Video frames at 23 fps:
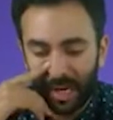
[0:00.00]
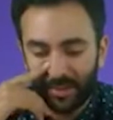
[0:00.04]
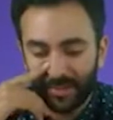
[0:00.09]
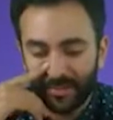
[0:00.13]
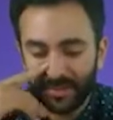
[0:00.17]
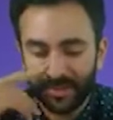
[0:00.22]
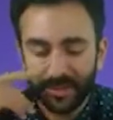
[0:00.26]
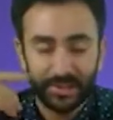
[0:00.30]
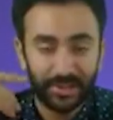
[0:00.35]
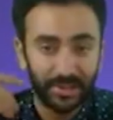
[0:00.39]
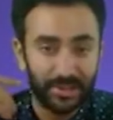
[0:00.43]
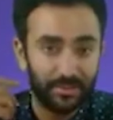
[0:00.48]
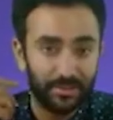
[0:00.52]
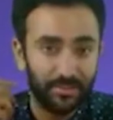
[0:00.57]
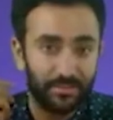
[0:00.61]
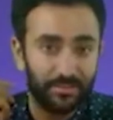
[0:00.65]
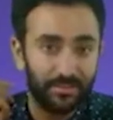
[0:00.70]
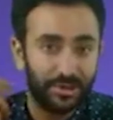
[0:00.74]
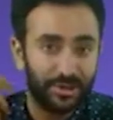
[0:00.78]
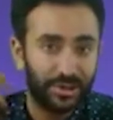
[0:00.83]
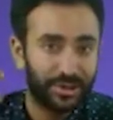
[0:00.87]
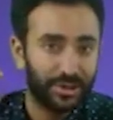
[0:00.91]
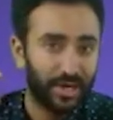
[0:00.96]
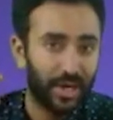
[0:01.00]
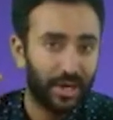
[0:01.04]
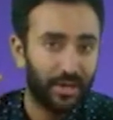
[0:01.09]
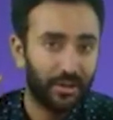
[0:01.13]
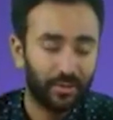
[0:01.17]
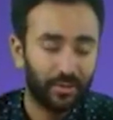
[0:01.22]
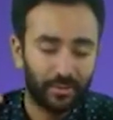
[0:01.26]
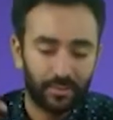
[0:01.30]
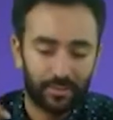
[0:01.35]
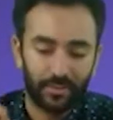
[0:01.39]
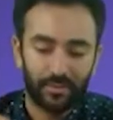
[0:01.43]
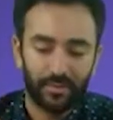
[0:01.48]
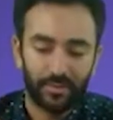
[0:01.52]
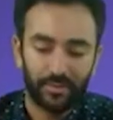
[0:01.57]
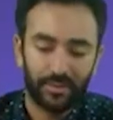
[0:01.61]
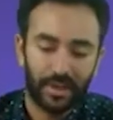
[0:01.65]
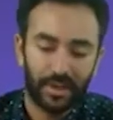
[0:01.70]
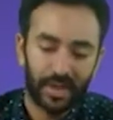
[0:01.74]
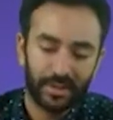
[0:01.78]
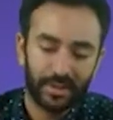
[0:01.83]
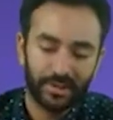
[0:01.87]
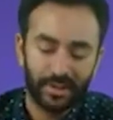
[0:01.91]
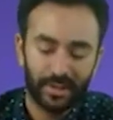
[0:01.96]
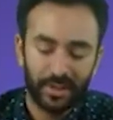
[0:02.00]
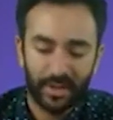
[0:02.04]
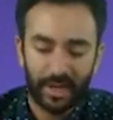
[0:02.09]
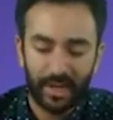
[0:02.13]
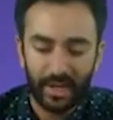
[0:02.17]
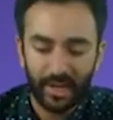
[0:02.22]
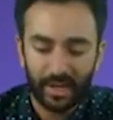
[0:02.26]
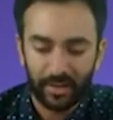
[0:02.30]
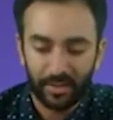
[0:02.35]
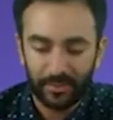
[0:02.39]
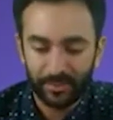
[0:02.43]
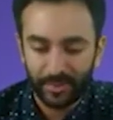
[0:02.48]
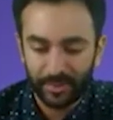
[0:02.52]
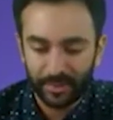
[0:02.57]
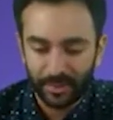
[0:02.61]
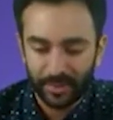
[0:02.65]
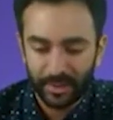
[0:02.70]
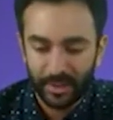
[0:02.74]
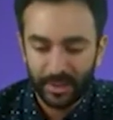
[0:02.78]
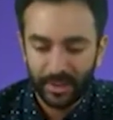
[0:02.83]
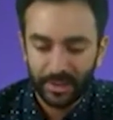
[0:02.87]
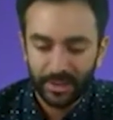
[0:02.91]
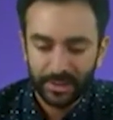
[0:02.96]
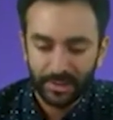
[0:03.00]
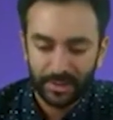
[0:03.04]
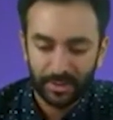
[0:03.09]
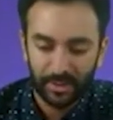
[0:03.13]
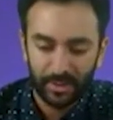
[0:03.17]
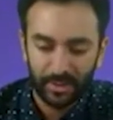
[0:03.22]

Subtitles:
Perhaps some shadow will actually help.